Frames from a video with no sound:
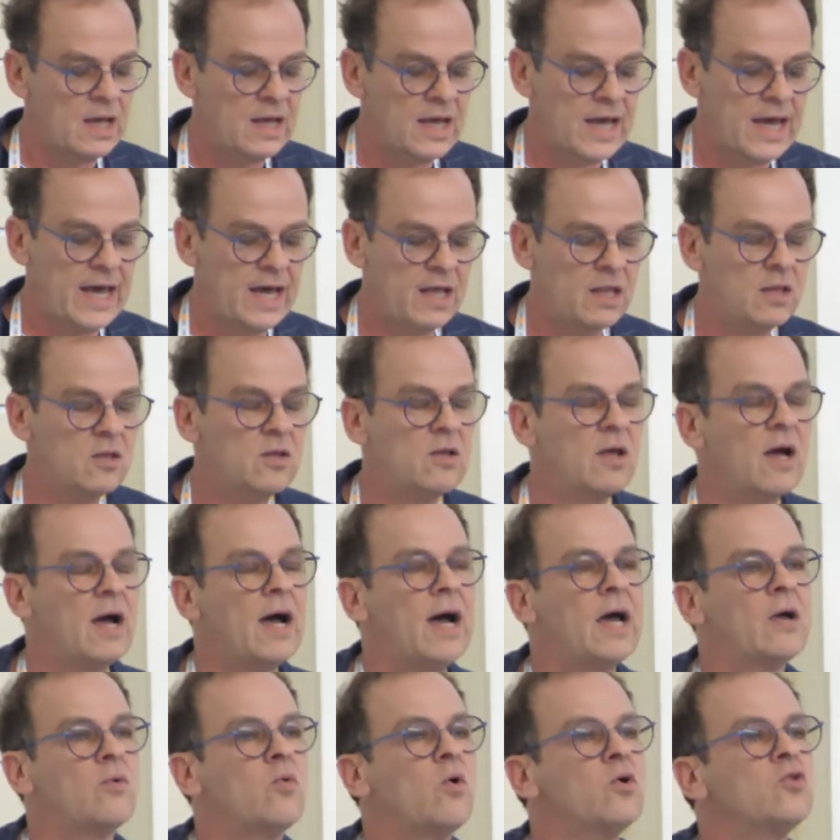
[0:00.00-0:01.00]
And
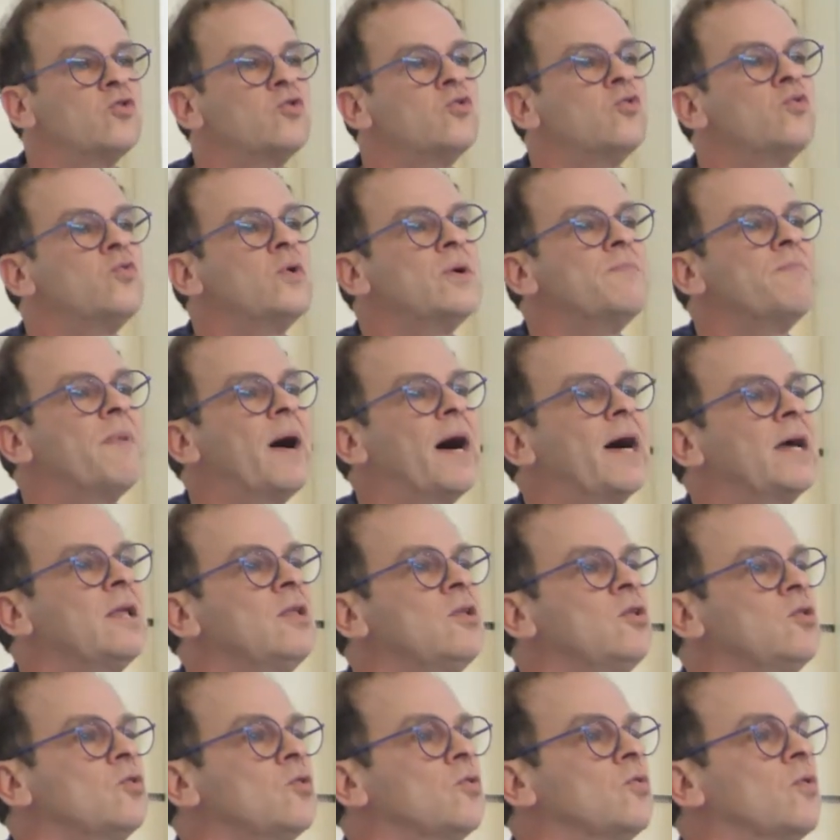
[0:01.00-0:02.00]
I want to
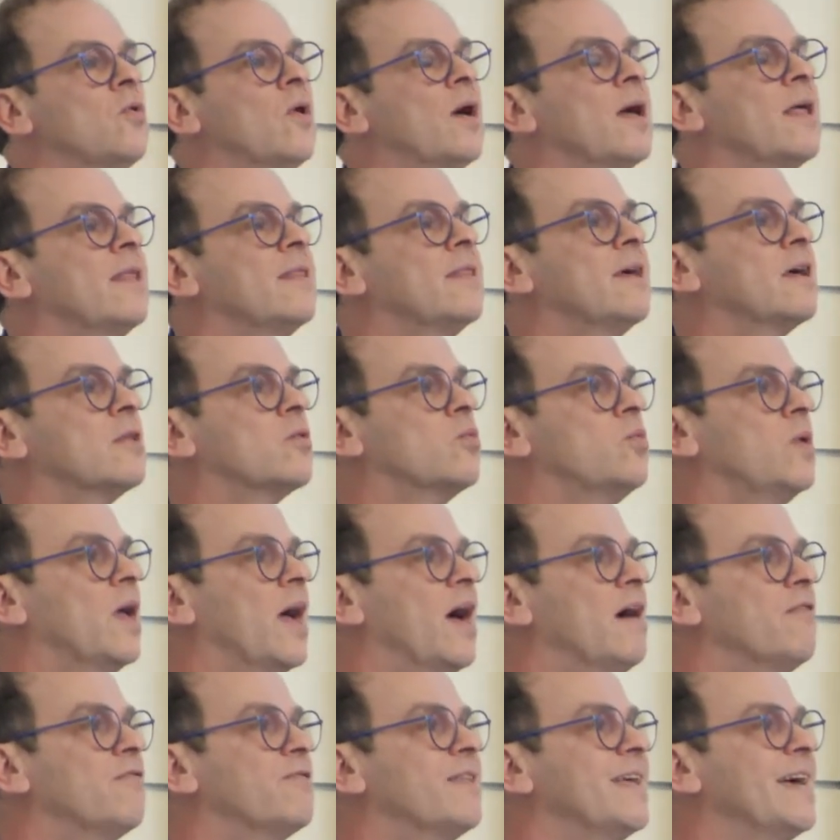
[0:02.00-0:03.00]
remind you that we
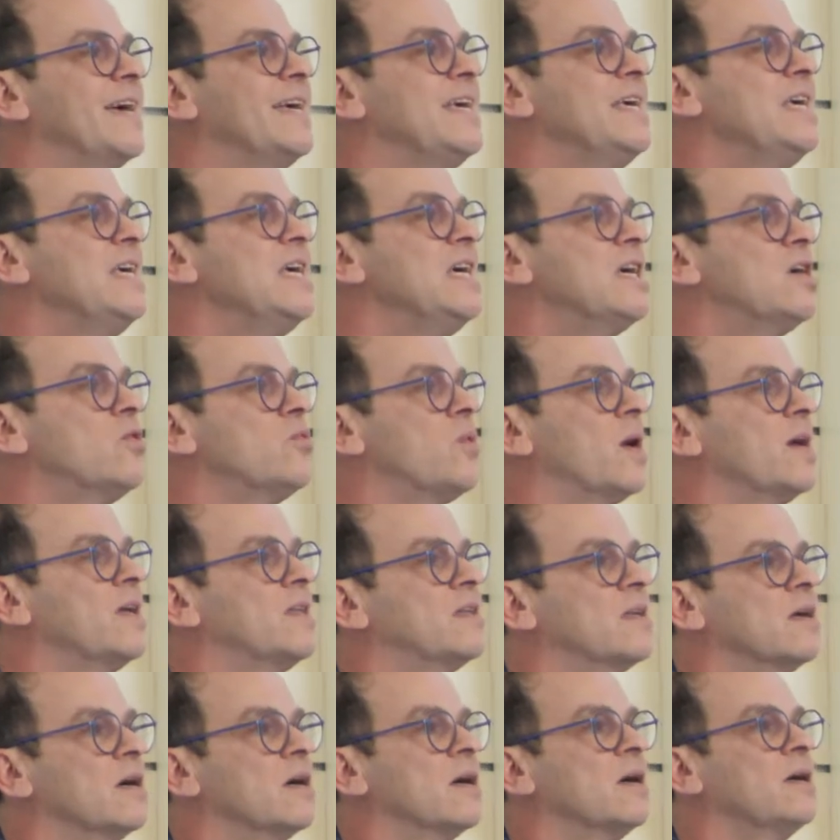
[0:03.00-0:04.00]
have the E
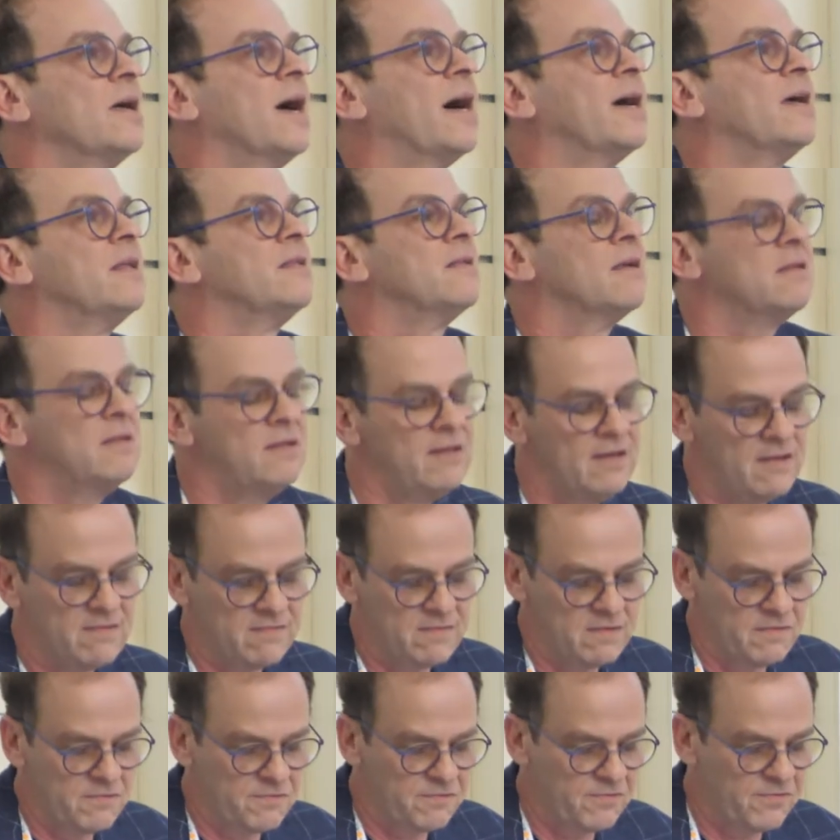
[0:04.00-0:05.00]
criteria in the
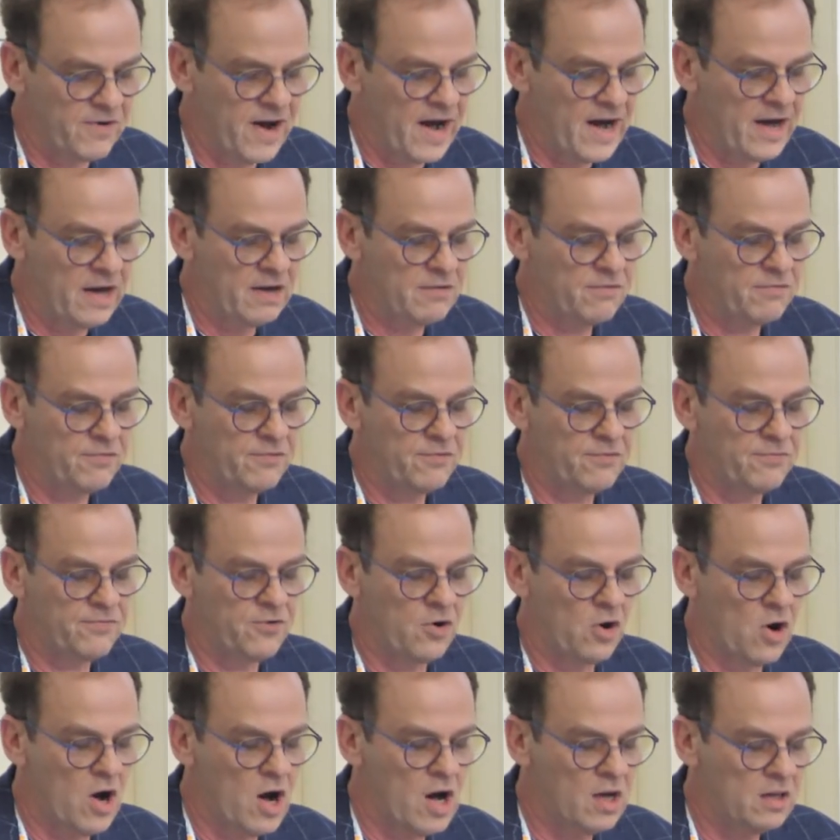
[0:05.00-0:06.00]
DSM-5
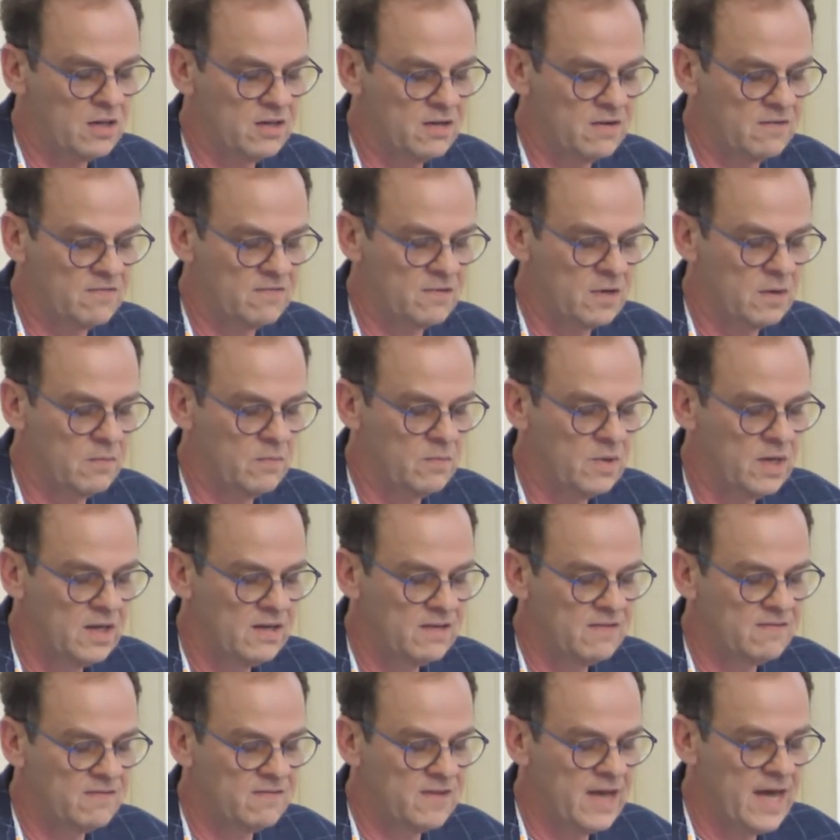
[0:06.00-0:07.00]
for autism
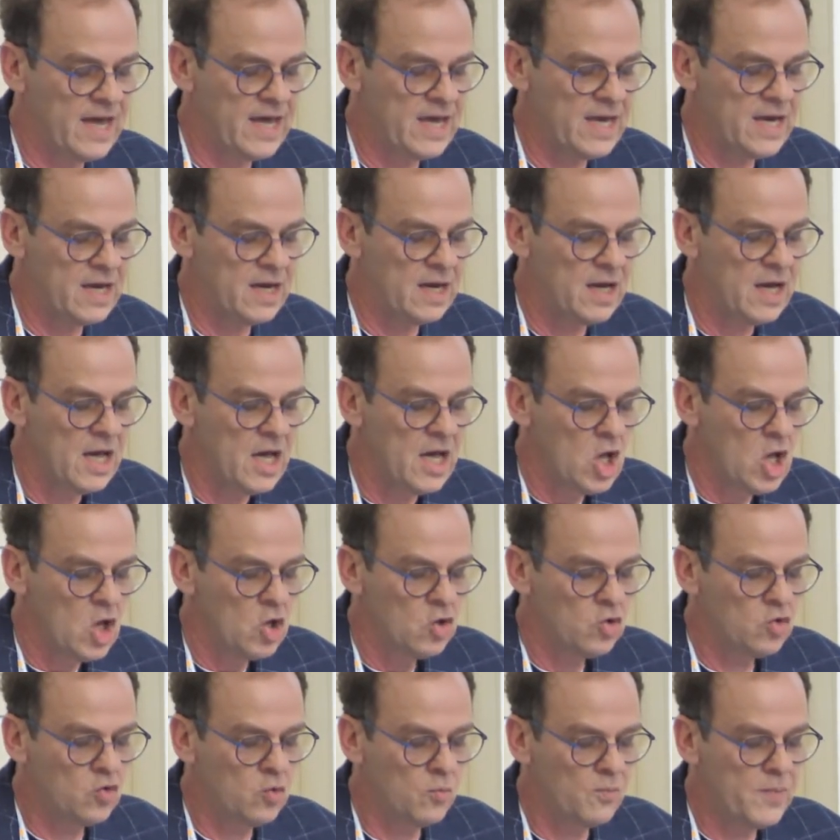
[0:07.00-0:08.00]
saying
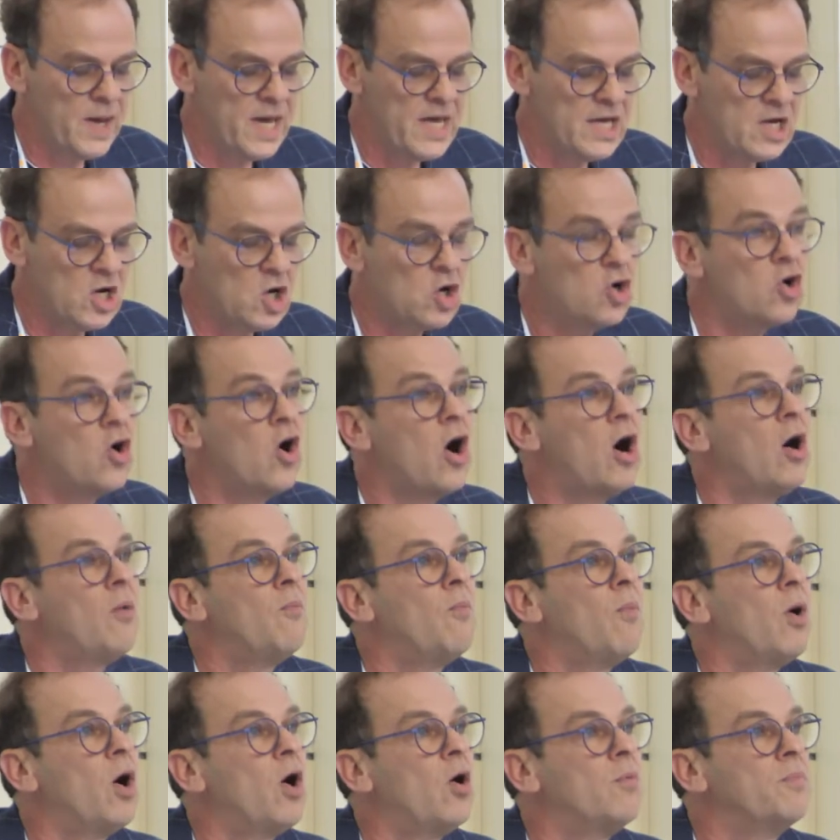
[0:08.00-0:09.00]
to make
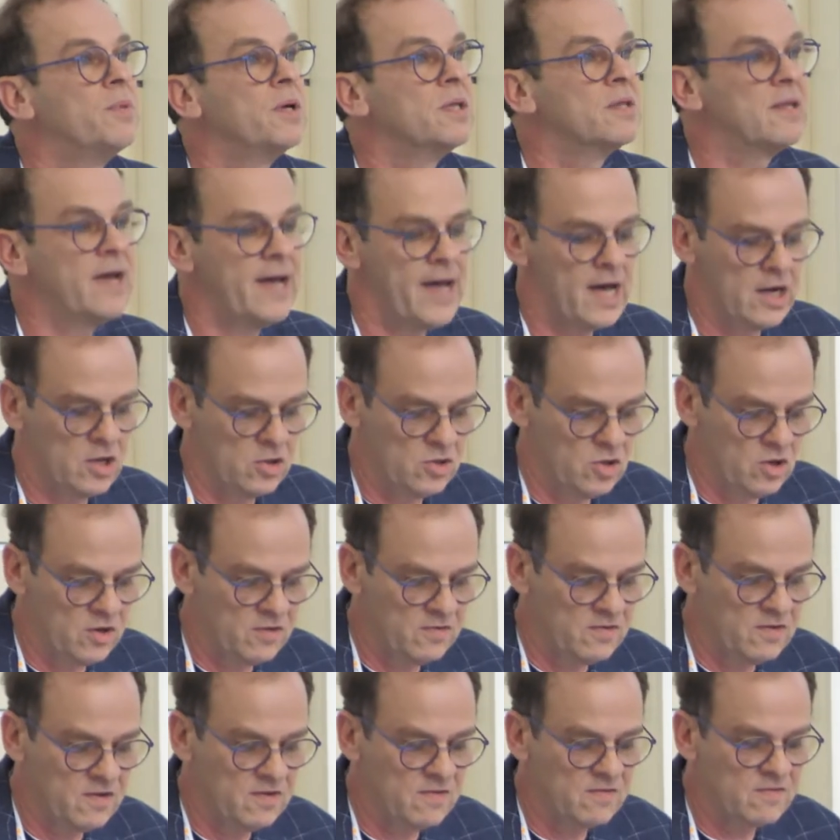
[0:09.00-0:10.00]
comorbid
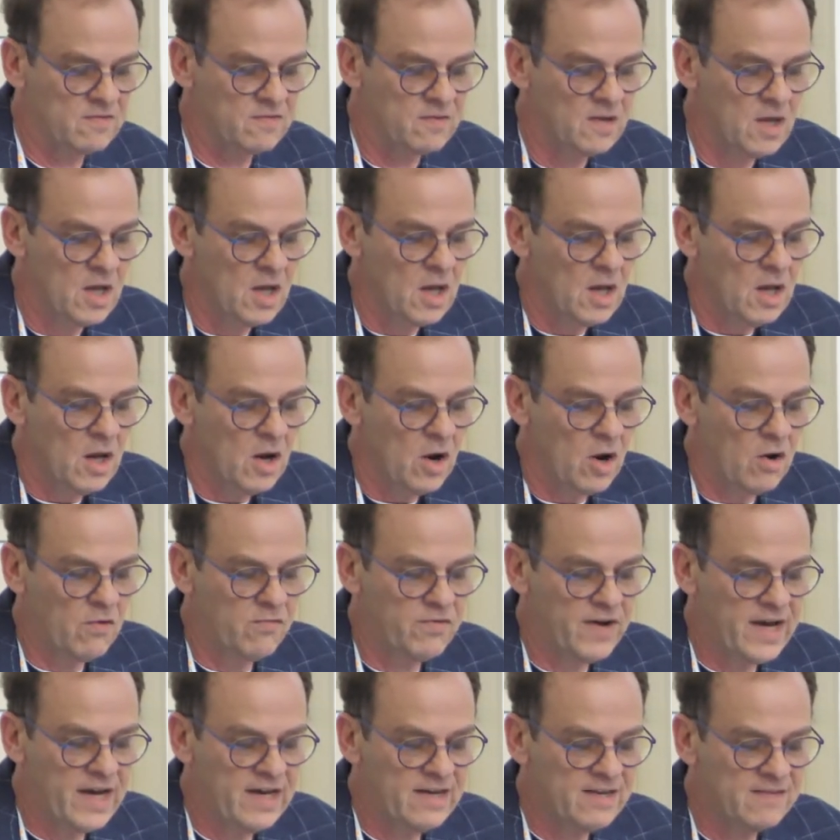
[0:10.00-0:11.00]
diagnosis
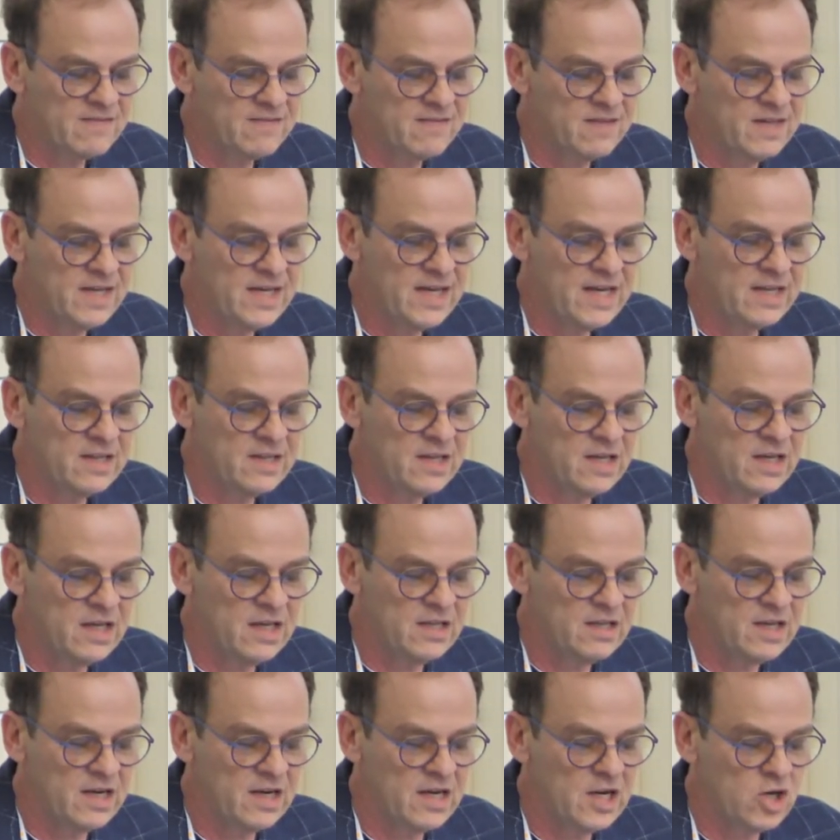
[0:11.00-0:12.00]
of ASD and the
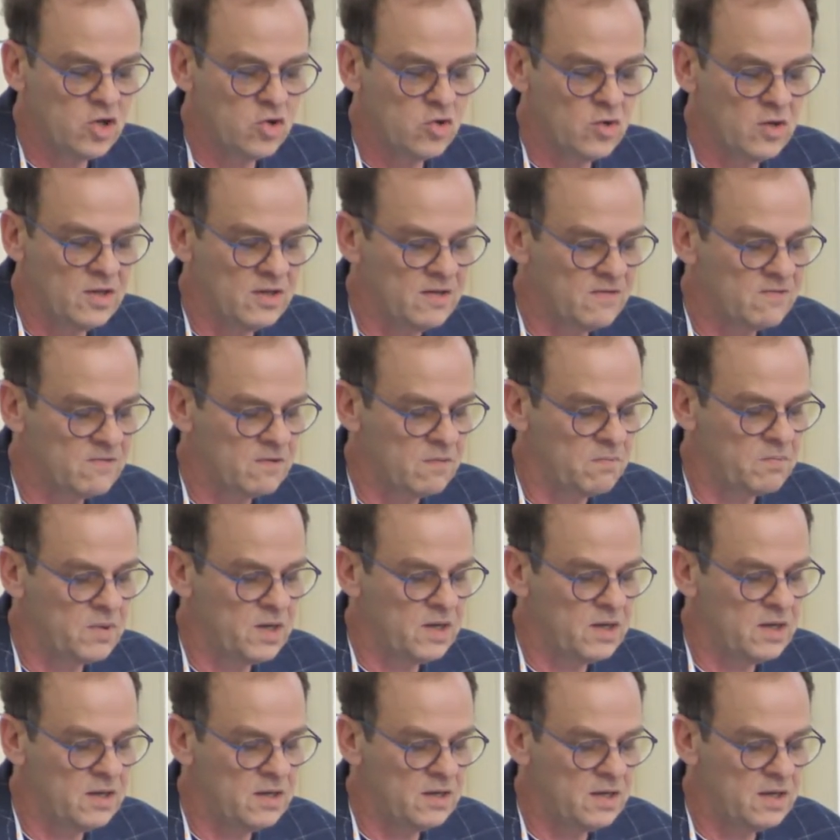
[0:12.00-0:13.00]
intellectual
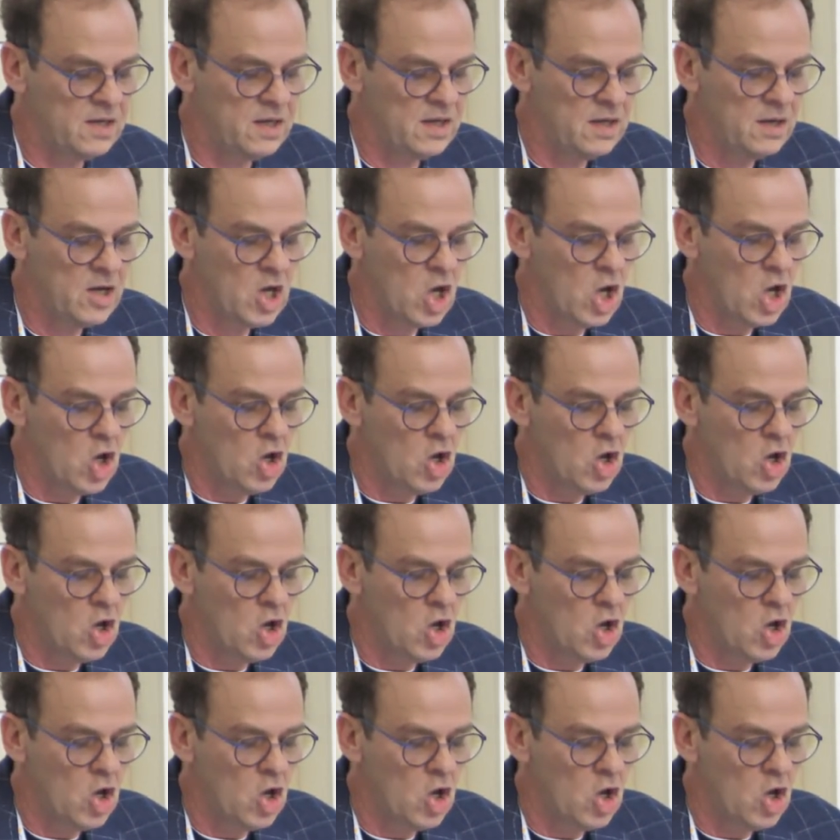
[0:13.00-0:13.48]
disability,